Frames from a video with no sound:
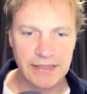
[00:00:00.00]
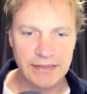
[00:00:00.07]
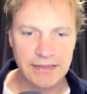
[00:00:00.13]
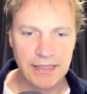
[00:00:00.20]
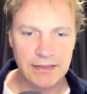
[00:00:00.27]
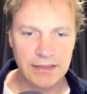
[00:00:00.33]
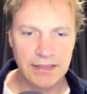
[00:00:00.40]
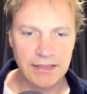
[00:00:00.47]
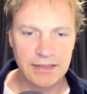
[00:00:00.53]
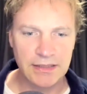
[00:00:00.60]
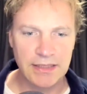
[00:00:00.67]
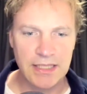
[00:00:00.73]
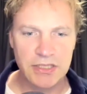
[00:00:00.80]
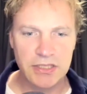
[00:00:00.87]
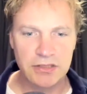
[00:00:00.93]
Is that an
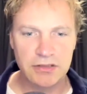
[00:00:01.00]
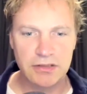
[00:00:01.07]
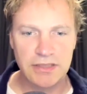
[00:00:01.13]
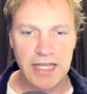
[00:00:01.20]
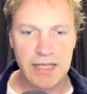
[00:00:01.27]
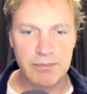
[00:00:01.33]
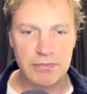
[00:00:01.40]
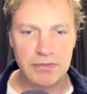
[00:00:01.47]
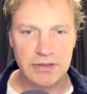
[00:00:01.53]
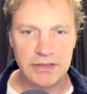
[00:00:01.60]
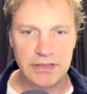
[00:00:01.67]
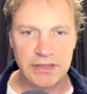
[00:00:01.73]
international name?